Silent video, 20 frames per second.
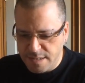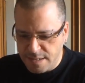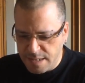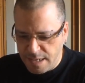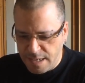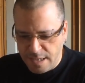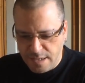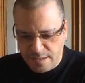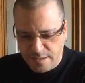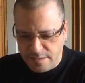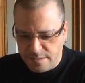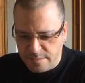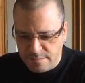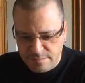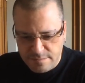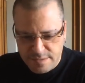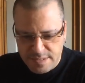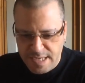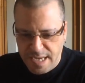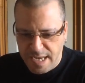
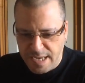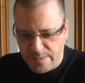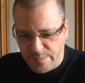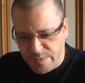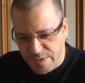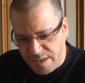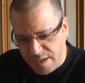style deck.